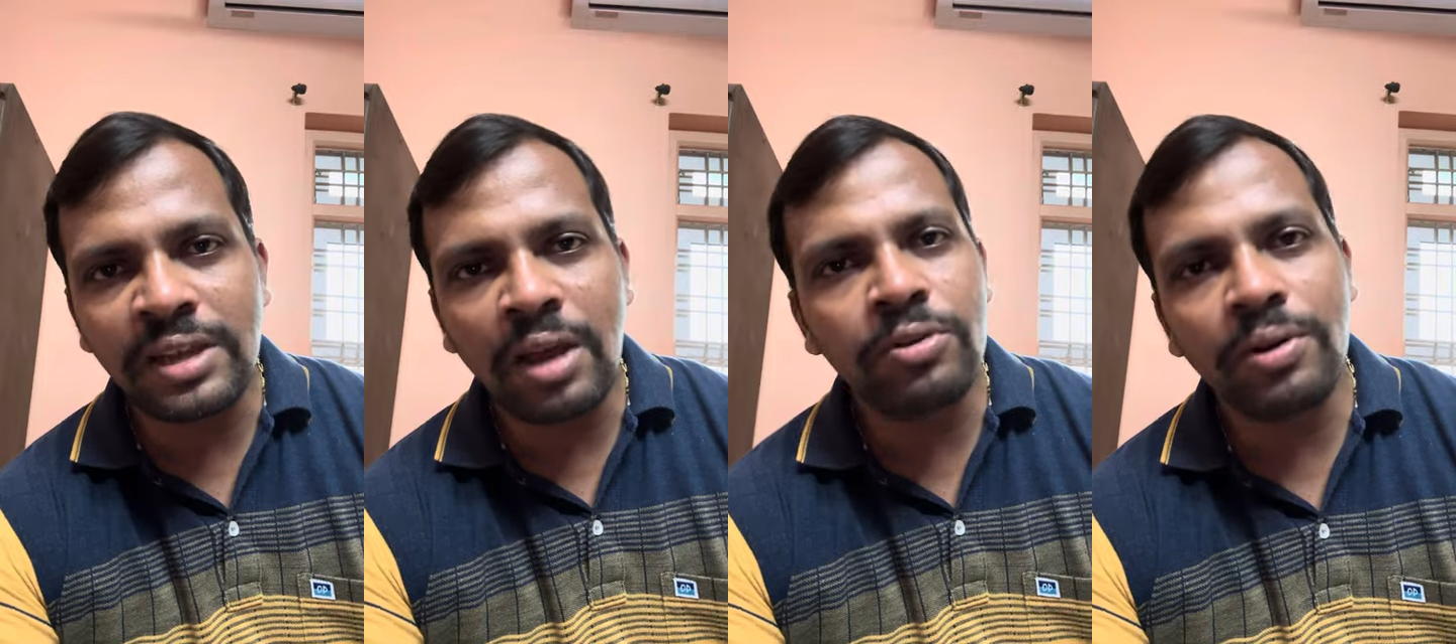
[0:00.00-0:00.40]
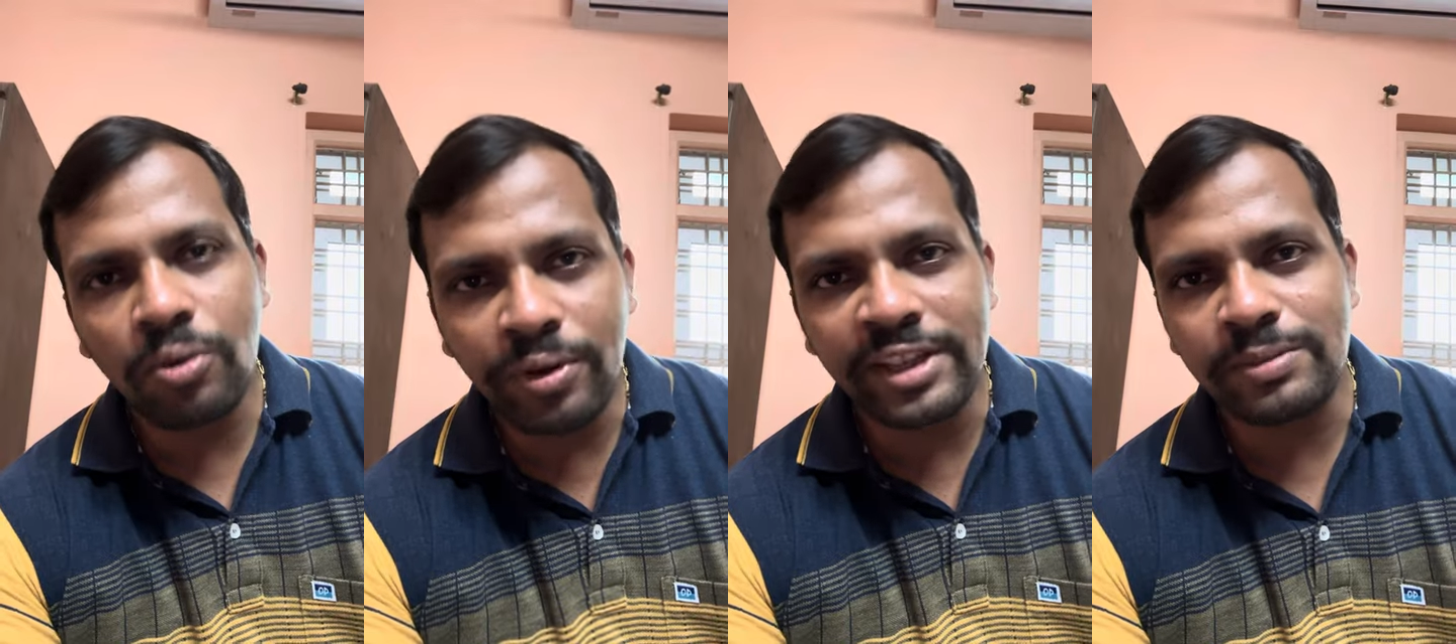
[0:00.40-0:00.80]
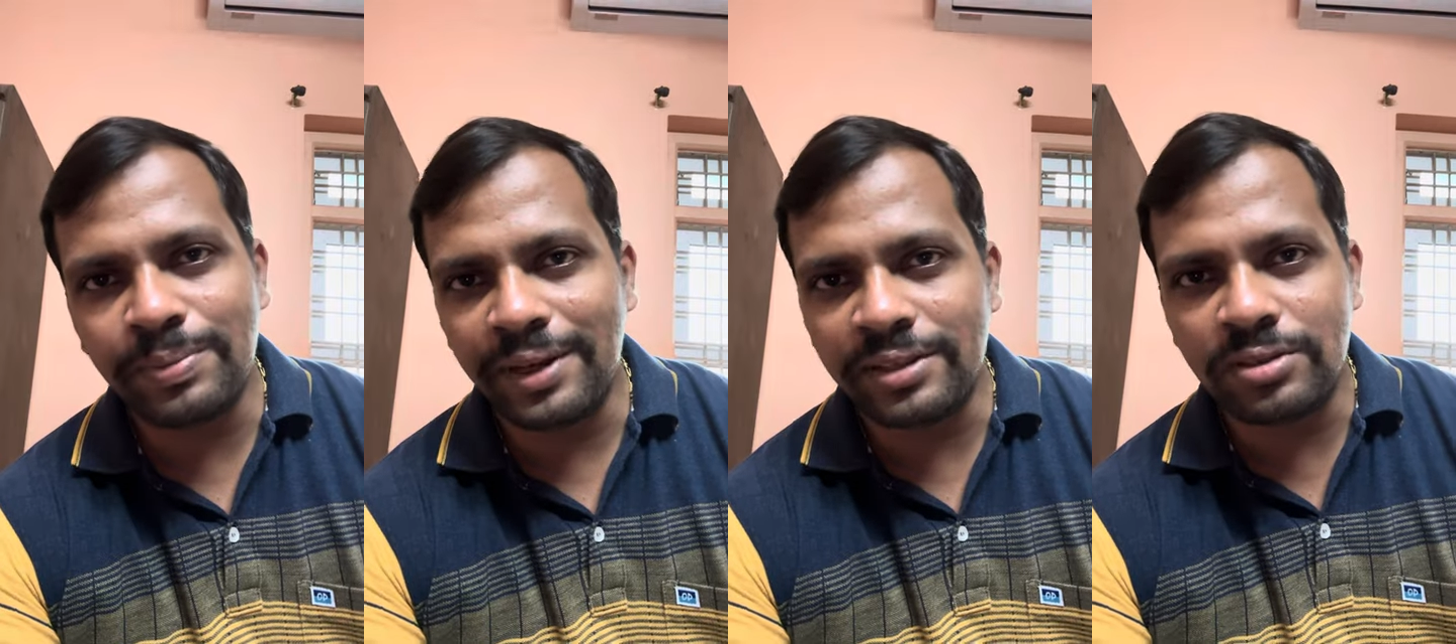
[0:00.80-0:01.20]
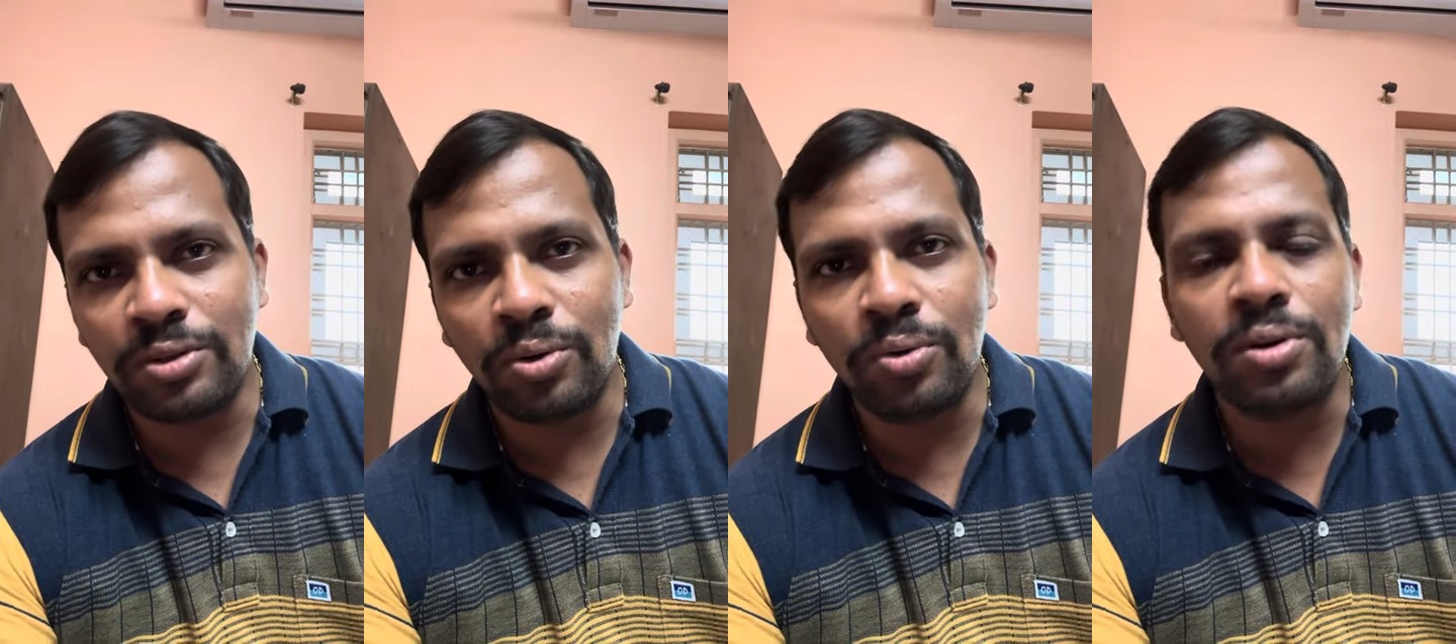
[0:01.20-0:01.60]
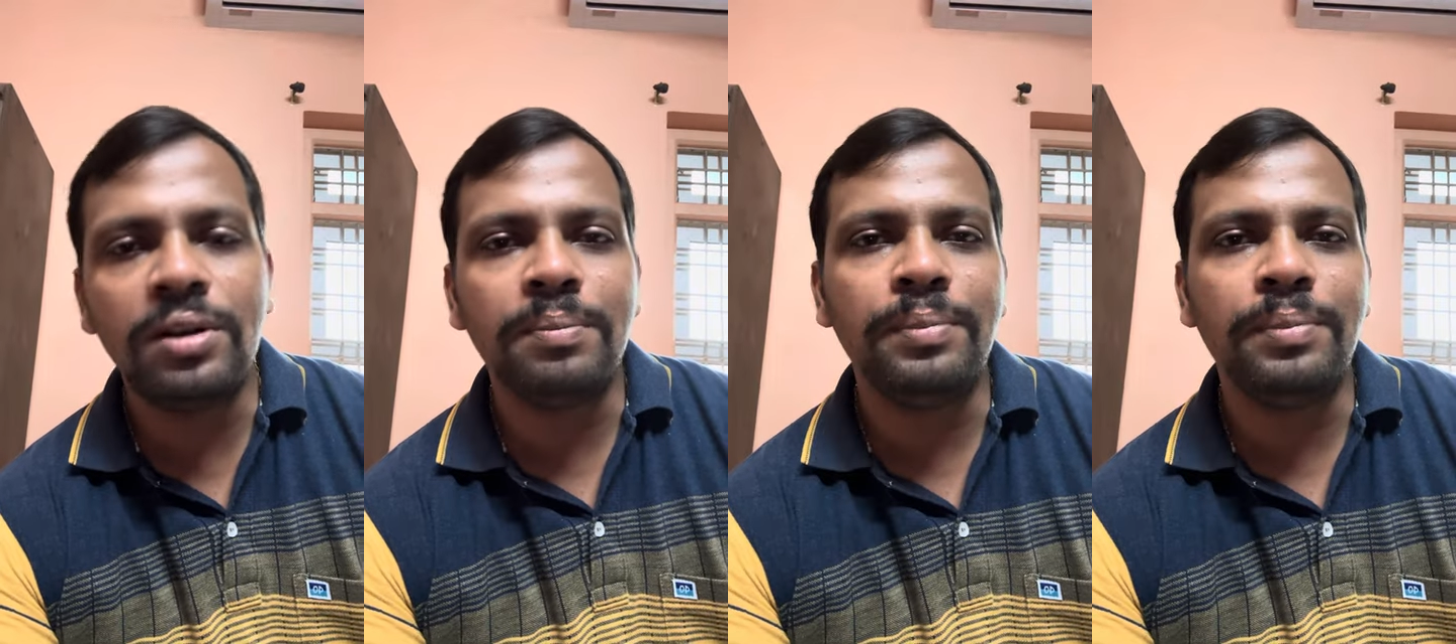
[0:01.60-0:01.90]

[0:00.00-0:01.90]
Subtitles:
have your own experience. Don't